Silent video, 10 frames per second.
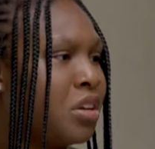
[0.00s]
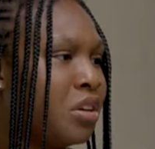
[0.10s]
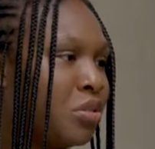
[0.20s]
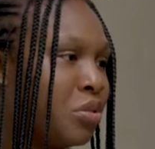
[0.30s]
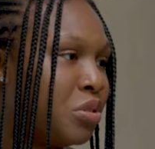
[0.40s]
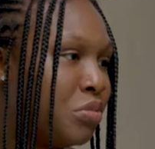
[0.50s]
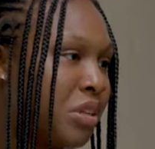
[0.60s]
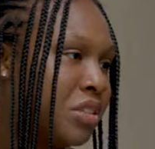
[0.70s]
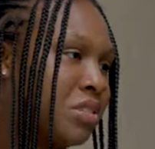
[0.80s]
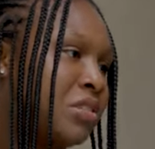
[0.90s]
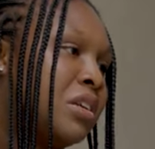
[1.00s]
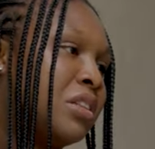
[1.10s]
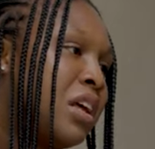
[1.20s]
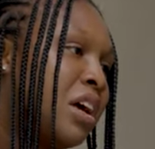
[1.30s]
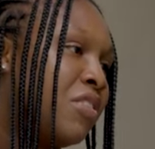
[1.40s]
he told me
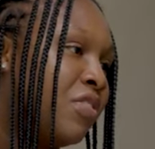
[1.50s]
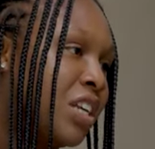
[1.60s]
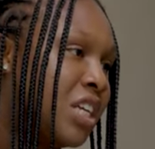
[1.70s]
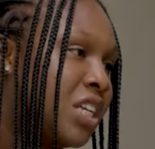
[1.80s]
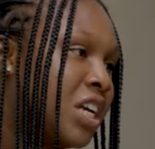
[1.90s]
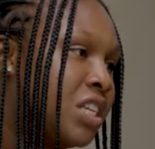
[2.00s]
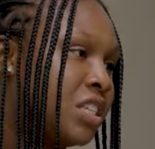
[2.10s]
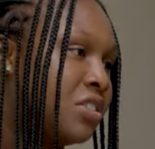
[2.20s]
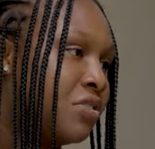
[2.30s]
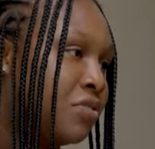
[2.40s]
that I have vaginal yeast